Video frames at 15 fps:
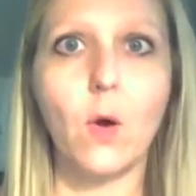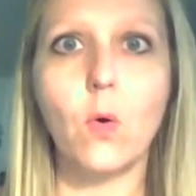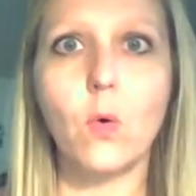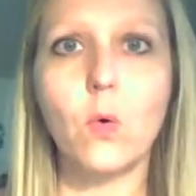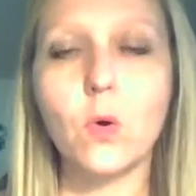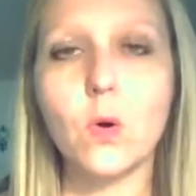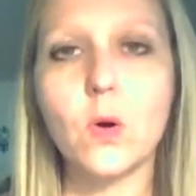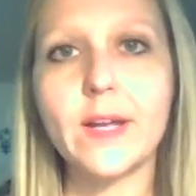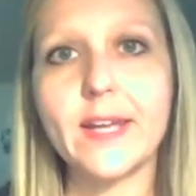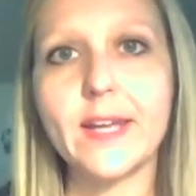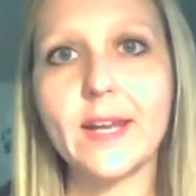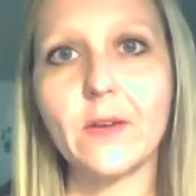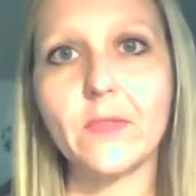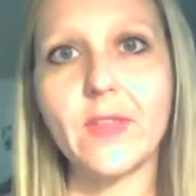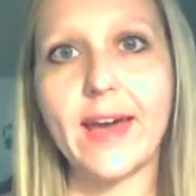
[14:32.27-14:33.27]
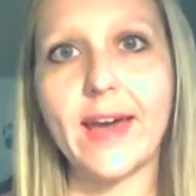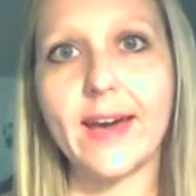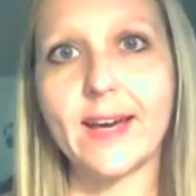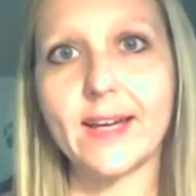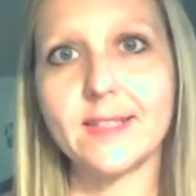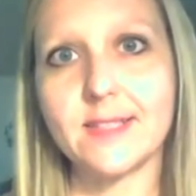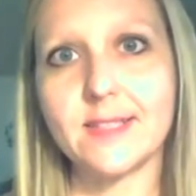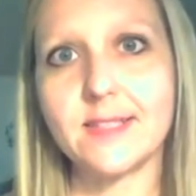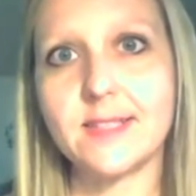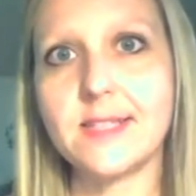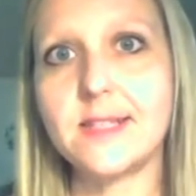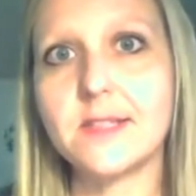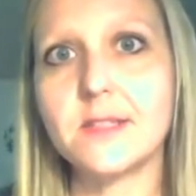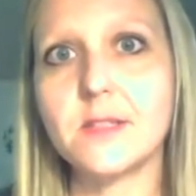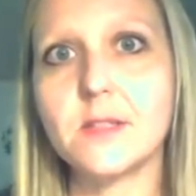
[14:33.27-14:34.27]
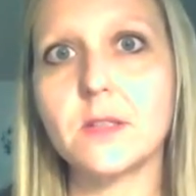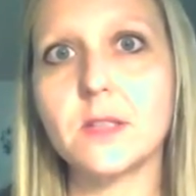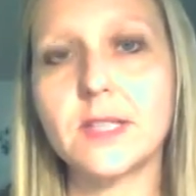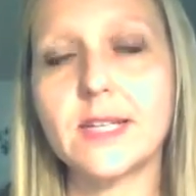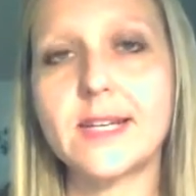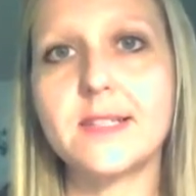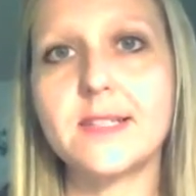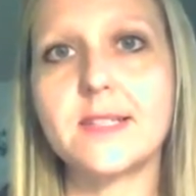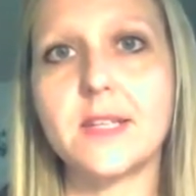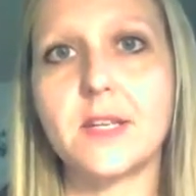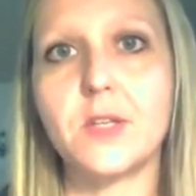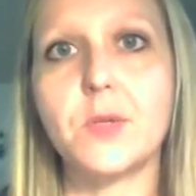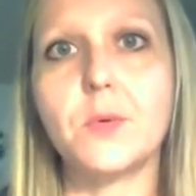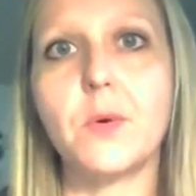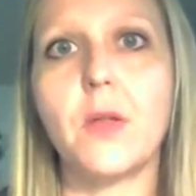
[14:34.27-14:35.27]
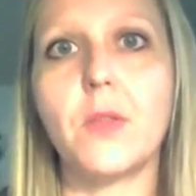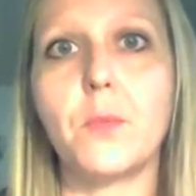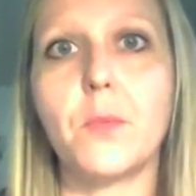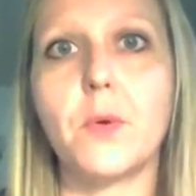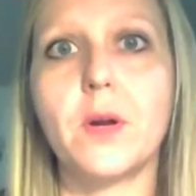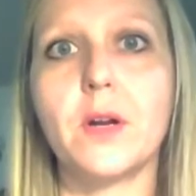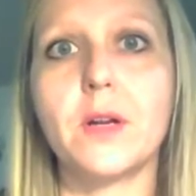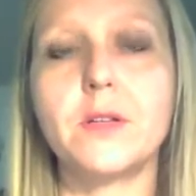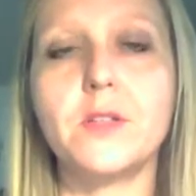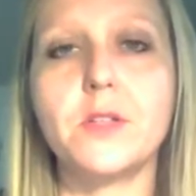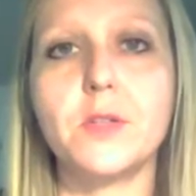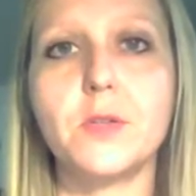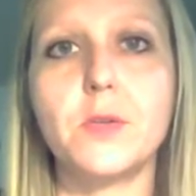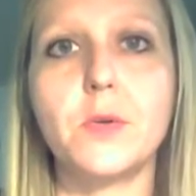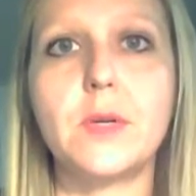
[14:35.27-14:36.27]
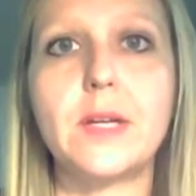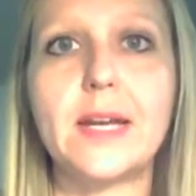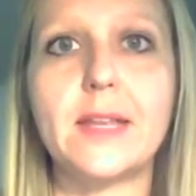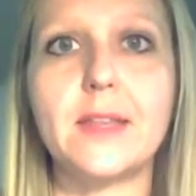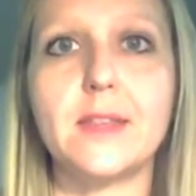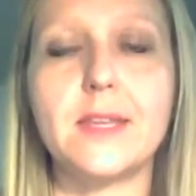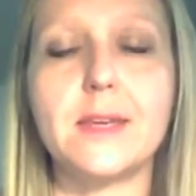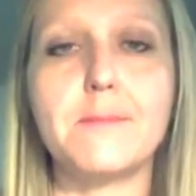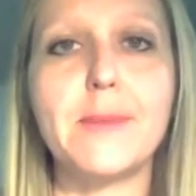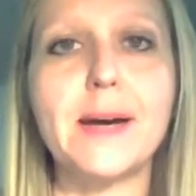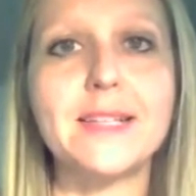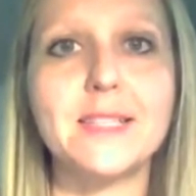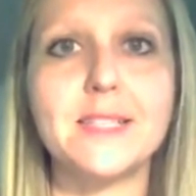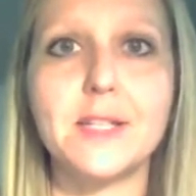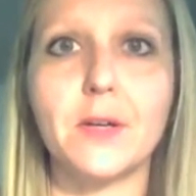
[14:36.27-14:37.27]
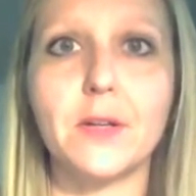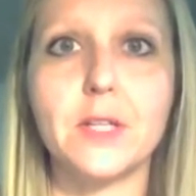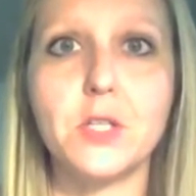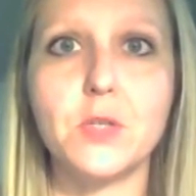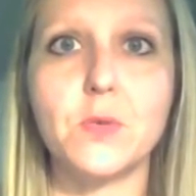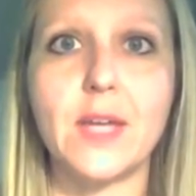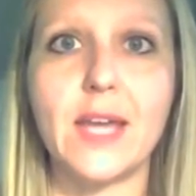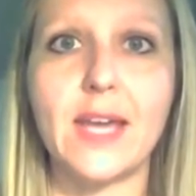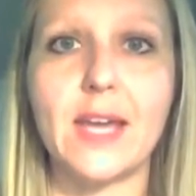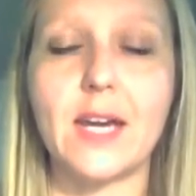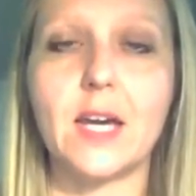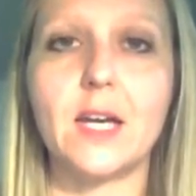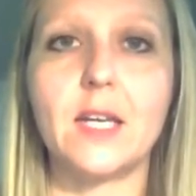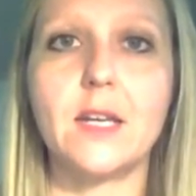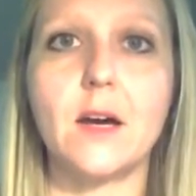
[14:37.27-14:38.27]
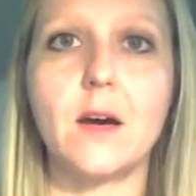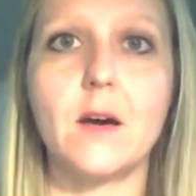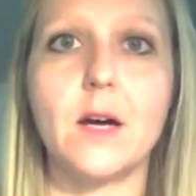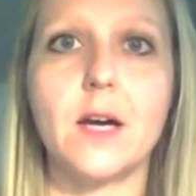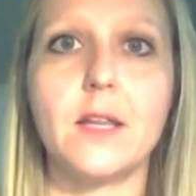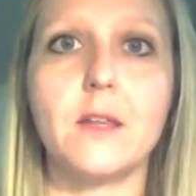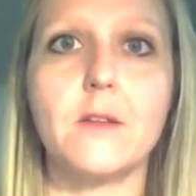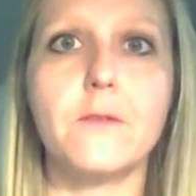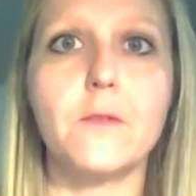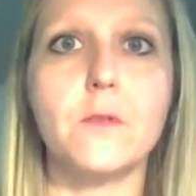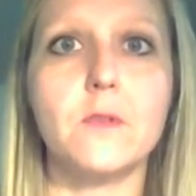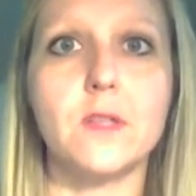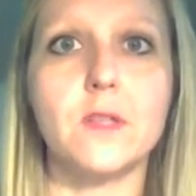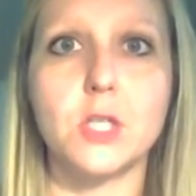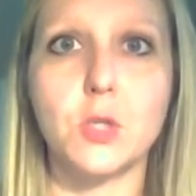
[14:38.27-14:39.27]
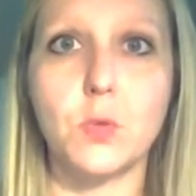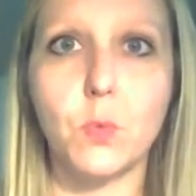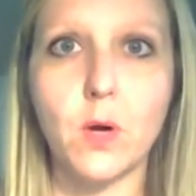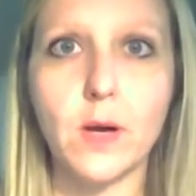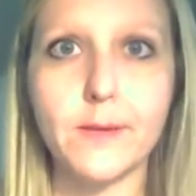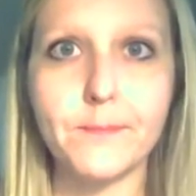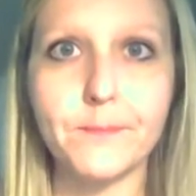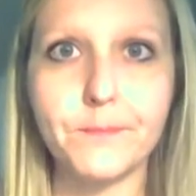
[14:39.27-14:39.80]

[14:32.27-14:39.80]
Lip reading: or get out the ads and seasonal lists and do all the work to get the best deal that you can on the foods that you want.